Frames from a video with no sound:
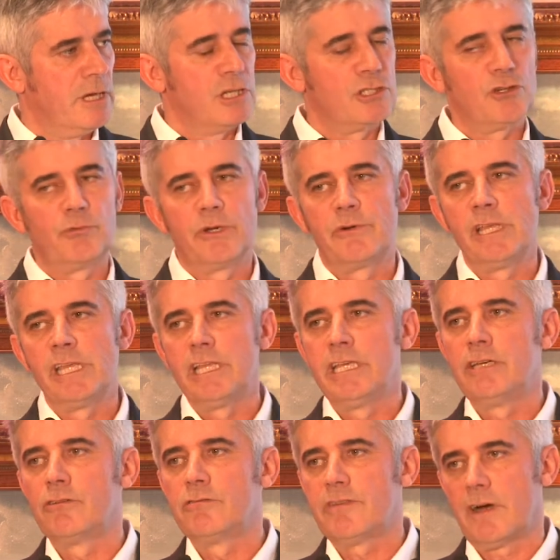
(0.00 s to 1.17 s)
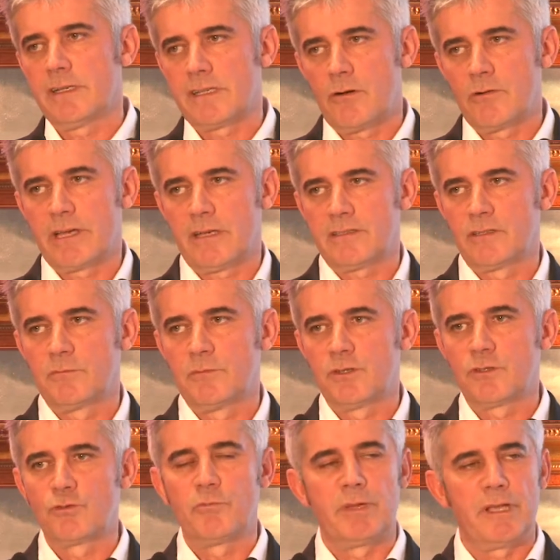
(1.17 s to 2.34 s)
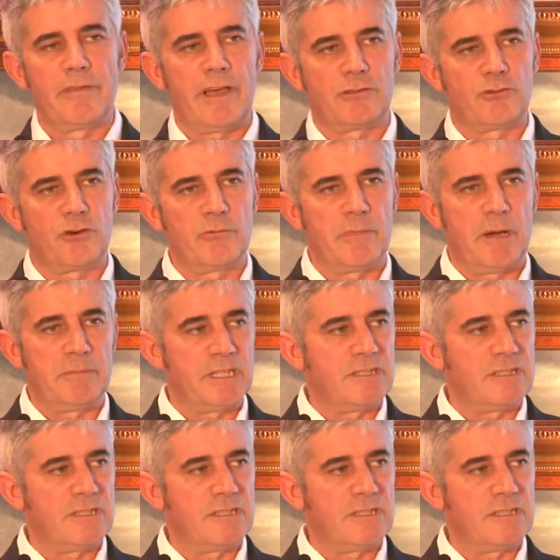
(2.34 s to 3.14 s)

So we really advise our customers to build that roadmap.